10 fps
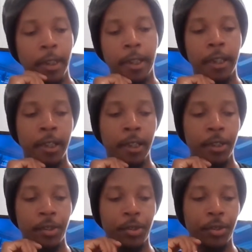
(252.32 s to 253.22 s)

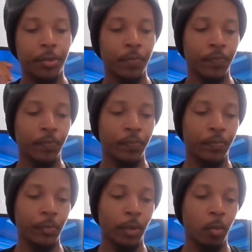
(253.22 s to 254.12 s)
is
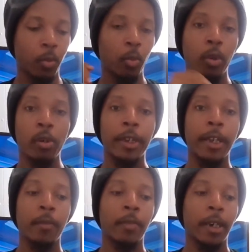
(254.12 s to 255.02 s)
when Will
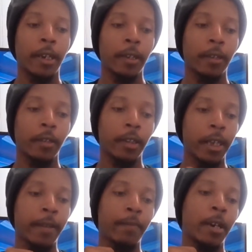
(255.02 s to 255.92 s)
came by, he
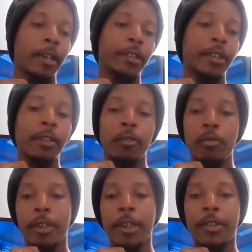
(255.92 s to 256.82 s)
came by to see
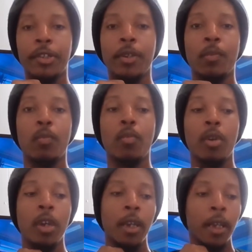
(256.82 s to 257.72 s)
Lucas, and
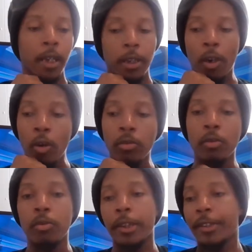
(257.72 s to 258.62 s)
he told
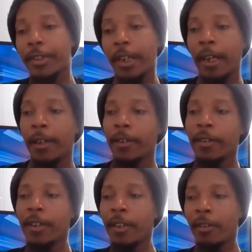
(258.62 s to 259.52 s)
Lucas that,
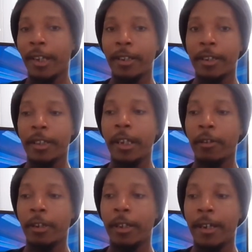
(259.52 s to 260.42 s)
you know, he had a
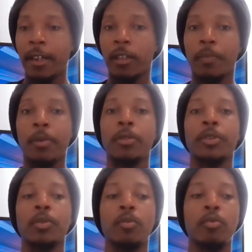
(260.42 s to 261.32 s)
theory that the
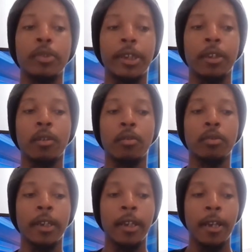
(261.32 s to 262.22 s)
person who
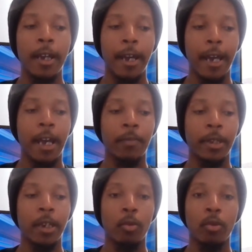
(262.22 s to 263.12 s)
killed
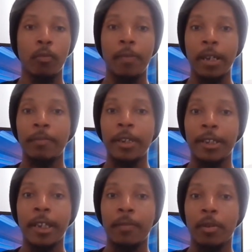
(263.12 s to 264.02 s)
Abigail might have been
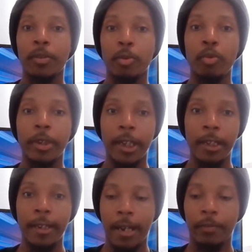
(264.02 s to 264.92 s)
the same person who
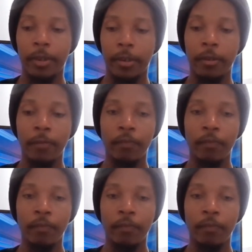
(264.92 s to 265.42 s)
kidnapped her.